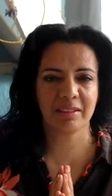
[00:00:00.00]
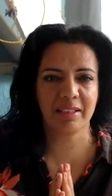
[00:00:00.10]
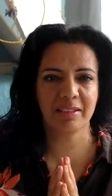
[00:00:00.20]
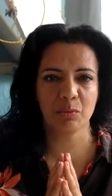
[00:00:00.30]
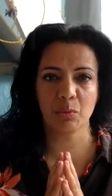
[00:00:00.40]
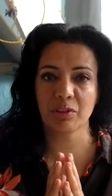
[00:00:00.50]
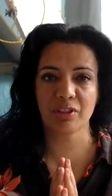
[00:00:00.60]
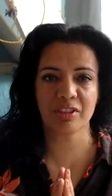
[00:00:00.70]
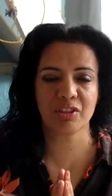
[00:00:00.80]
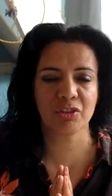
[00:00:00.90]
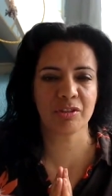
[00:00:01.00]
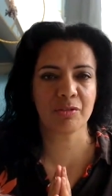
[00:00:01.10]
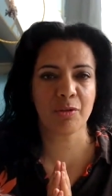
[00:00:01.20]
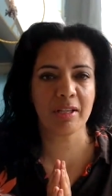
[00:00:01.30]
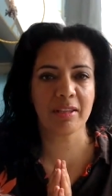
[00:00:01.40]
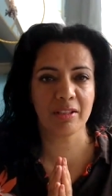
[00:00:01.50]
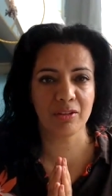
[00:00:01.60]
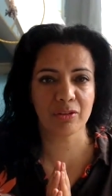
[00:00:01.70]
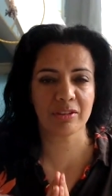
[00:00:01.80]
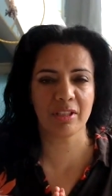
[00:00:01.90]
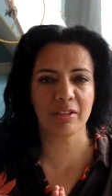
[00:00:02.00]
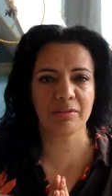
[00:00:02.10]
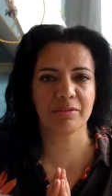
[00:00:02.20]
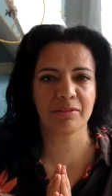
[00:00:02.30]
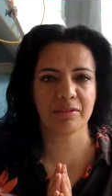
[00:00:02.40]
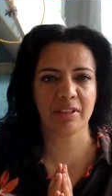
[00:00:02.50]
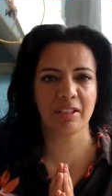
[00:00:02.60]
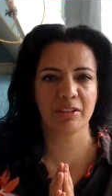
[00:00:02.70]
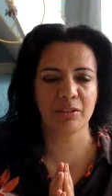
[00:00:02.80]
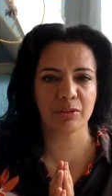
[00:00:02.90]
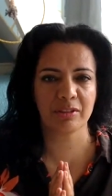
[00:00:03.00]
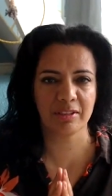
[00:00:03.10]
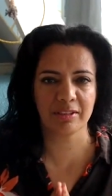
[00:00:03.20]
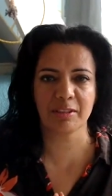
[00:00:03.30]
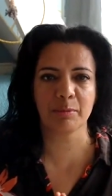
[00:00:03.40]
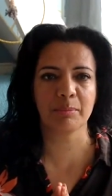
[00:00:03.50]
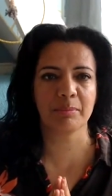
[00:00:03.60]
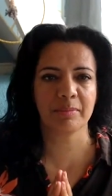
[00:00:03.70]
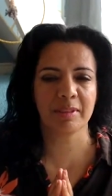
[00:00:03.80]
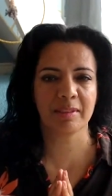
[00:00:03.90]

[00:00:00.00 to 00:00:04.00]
It will just strengthen yourself and your system